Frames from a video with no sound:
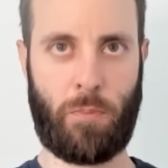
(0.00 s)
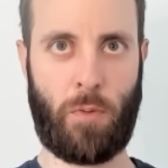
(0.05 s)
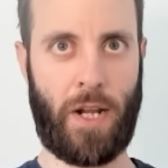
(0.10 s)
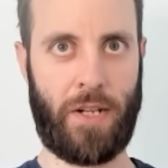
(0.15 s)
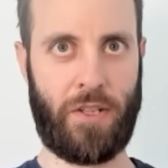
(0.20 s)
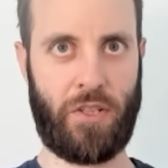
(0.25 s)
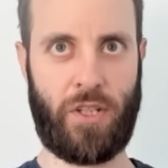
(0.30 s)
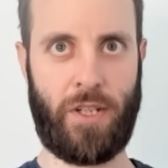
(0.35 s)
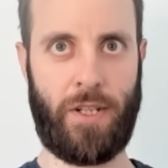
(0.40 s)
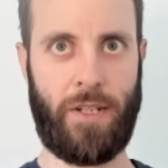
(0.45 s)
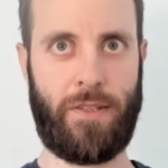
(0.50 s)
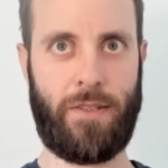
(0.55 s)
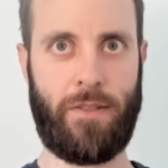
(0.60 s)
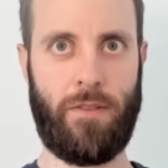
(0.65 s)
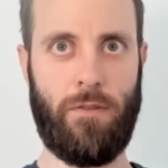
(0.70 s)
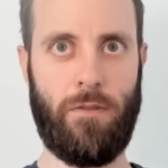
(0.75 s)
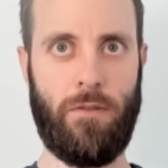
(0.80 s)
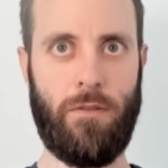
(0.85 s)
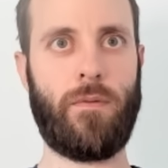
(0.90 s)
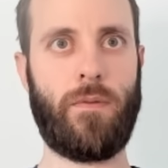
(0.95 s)
branches
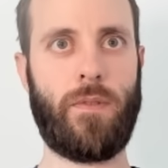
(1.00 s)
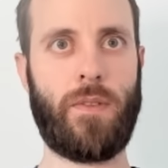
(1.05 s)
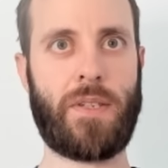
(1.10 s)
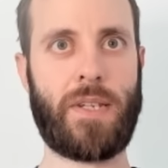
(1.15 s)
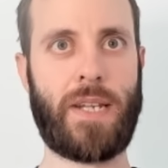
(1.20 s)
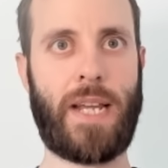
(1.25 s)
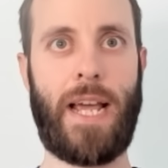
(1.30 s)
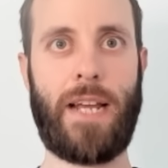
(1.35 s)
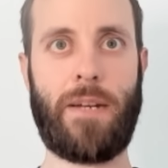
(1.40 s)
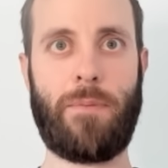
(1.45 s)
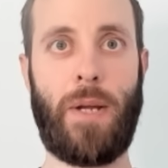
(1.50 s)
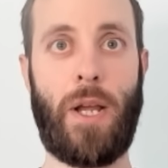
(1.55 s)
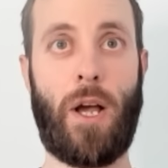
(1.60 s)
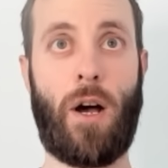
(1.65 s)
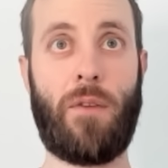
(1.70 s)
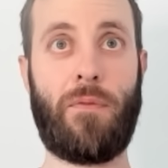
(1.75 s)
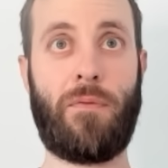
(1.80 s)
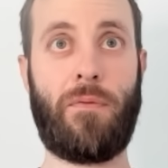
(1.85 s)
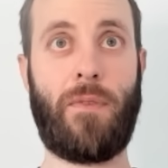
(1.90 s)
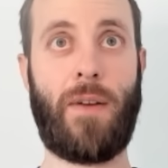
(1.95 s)
scared me
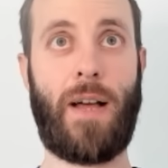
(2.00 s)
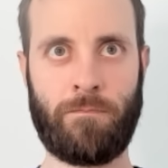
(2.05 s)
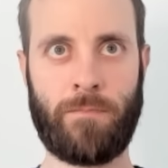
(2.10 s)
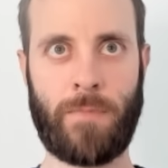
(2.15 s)
off.